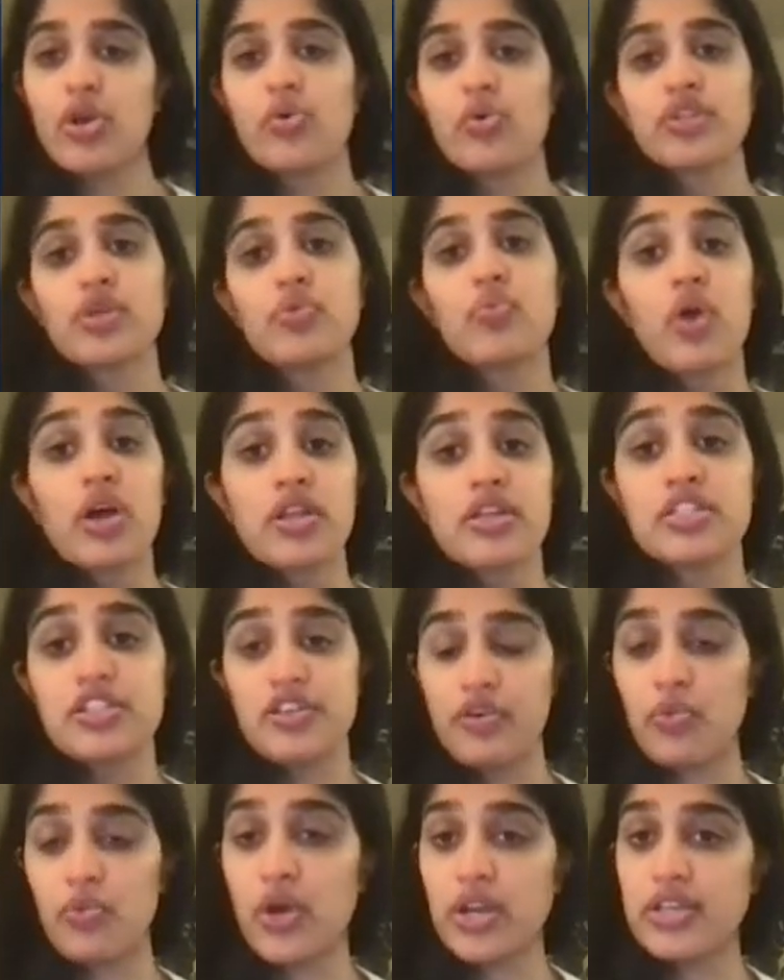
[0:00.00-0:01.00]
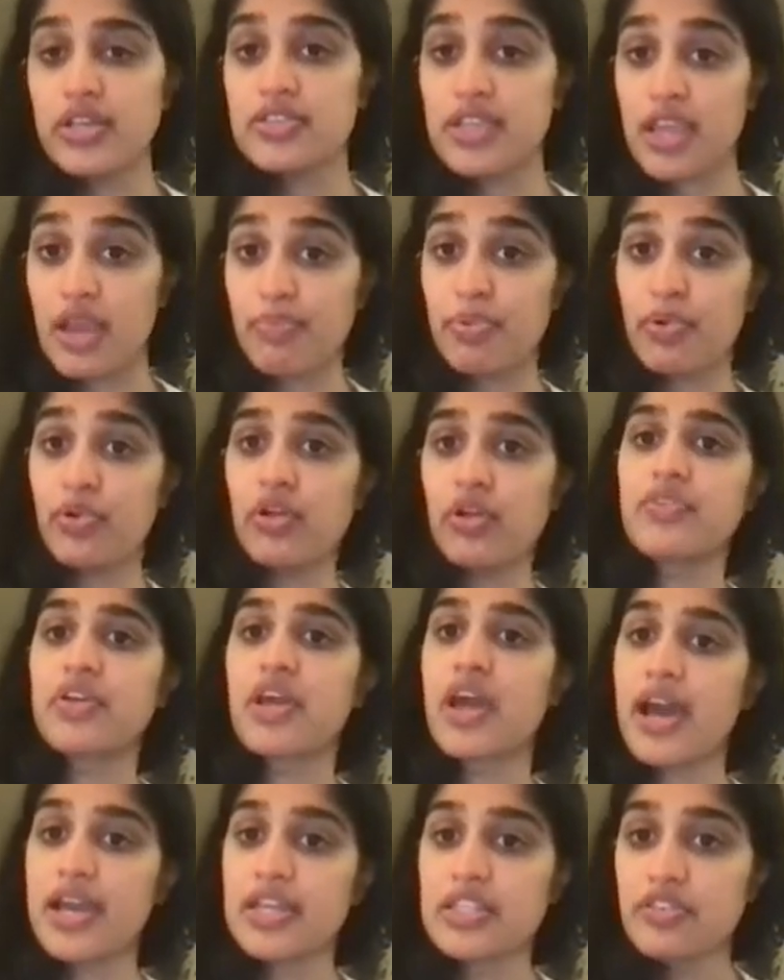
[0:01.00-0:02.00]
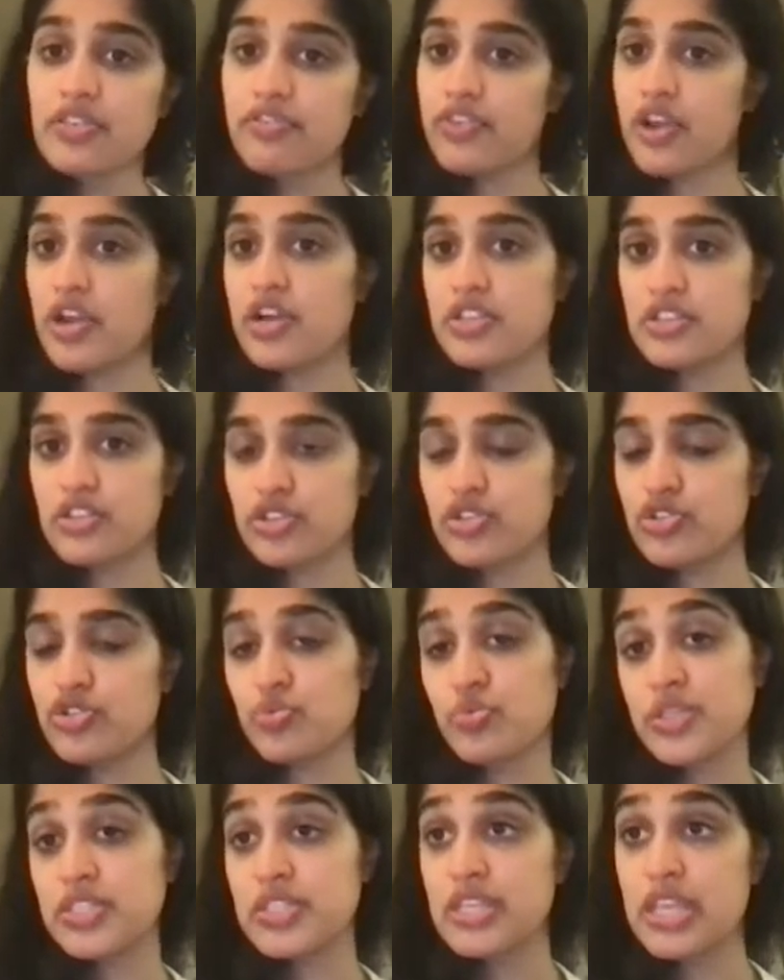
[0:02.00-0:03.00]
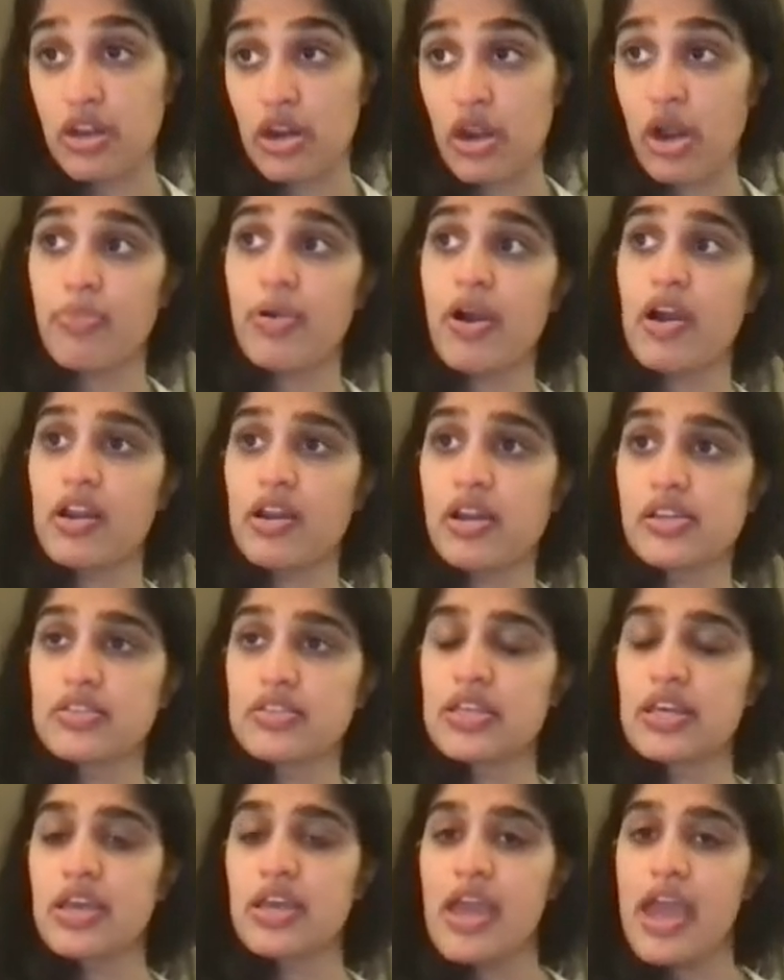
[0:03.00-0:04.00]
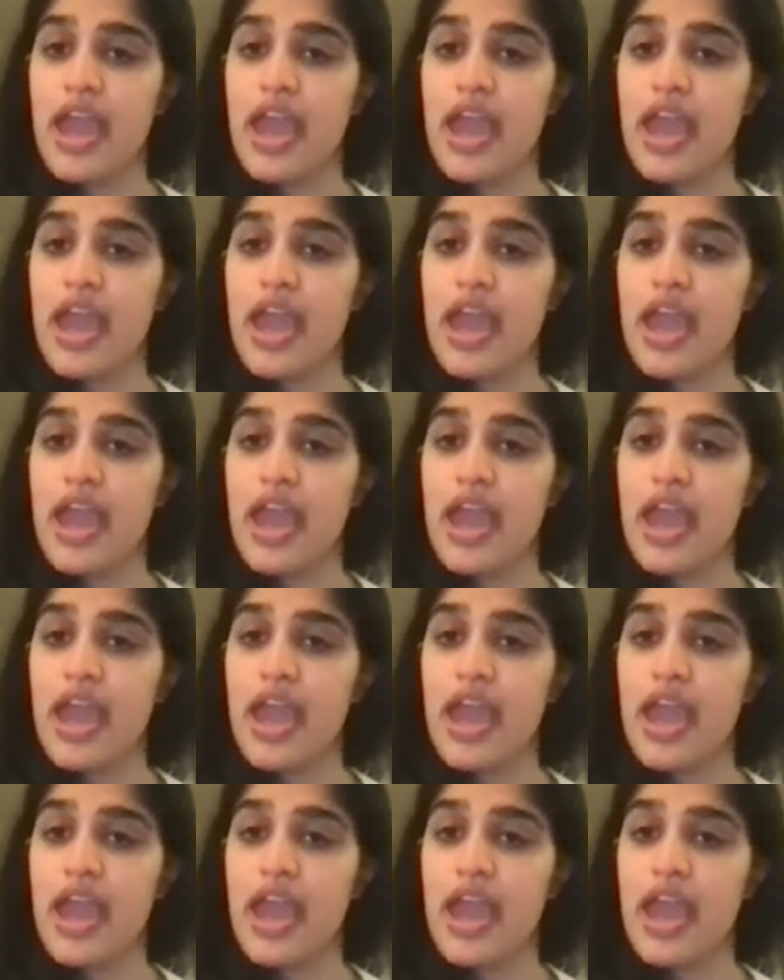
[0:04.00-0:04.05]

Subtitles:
only one example of the kinds of fairness issues we see in our products.